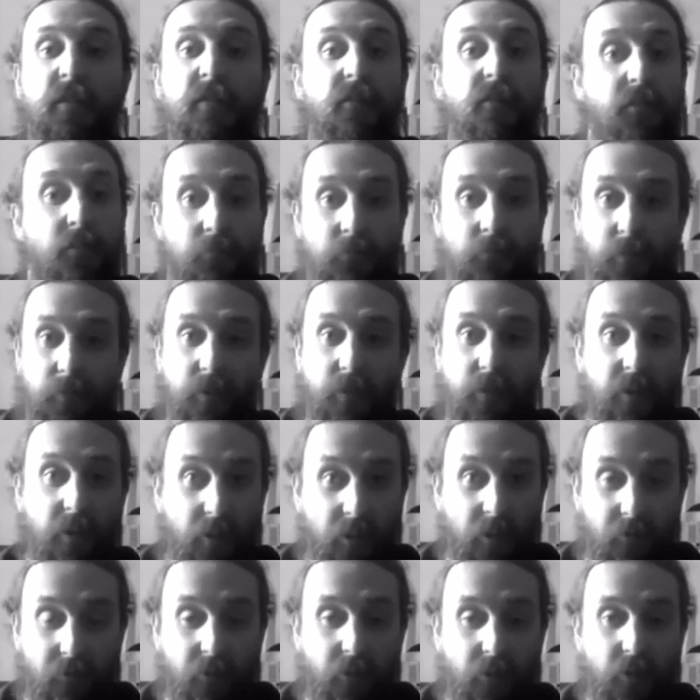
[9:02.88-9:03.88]
sometimes in a
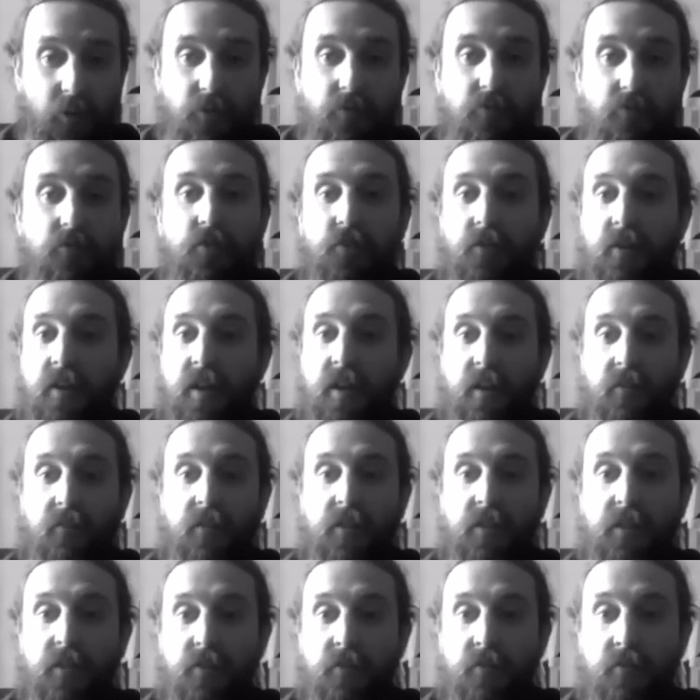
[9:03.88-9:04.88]
different country. If
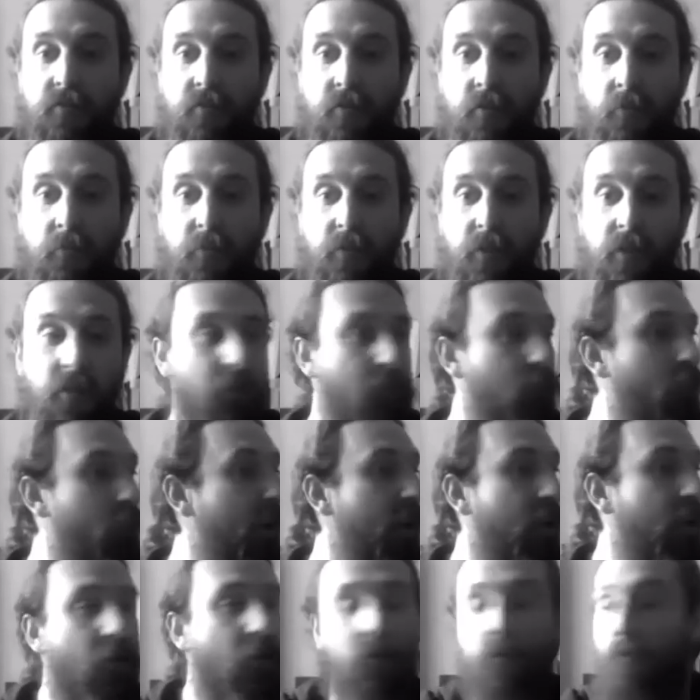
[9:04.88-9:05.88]
it's Europe, you just
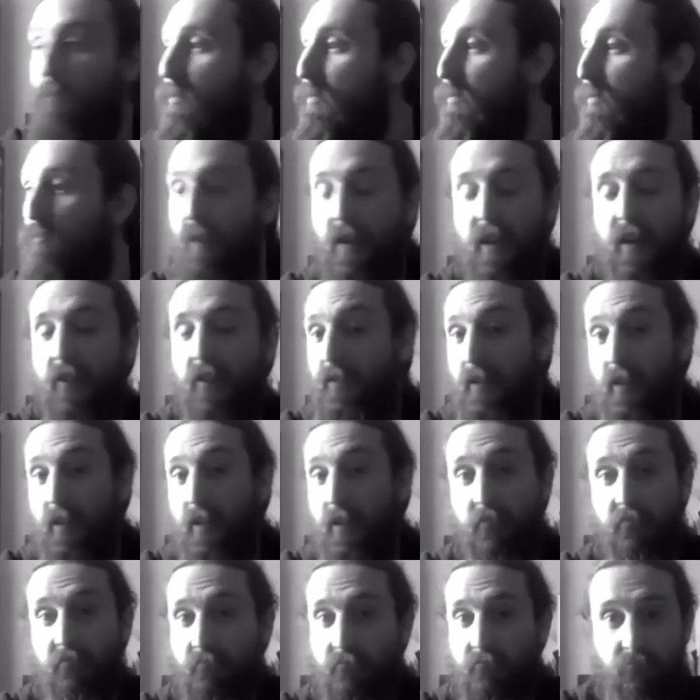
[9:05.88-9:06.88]
wake up whenever you
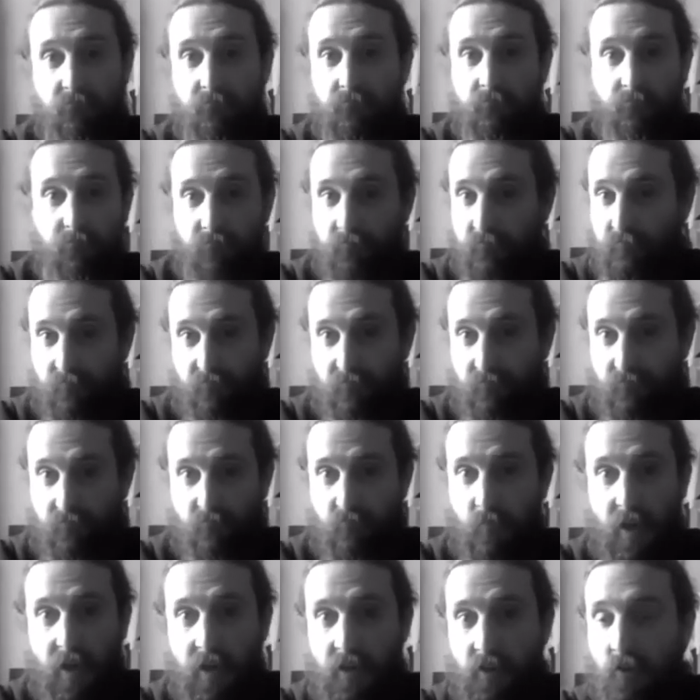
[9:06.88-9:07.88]

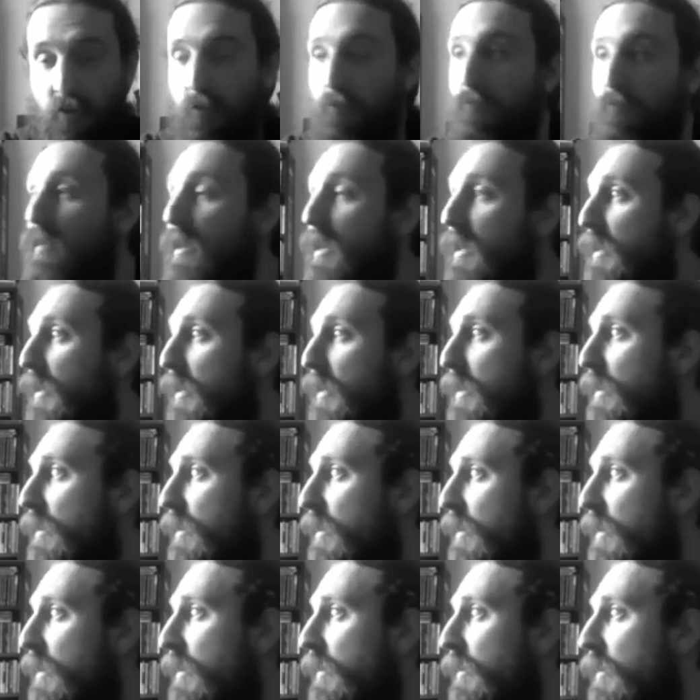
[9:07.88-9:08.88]
wake up, really.
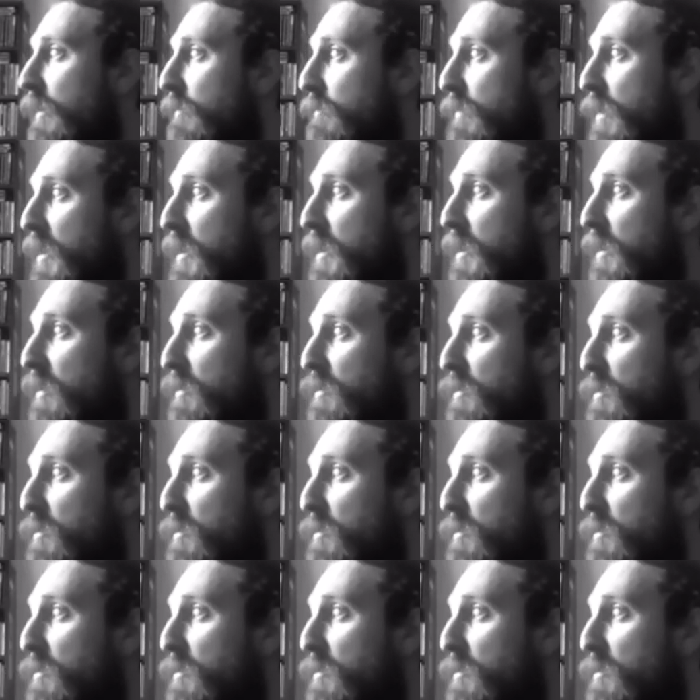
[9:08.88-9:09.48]
I usually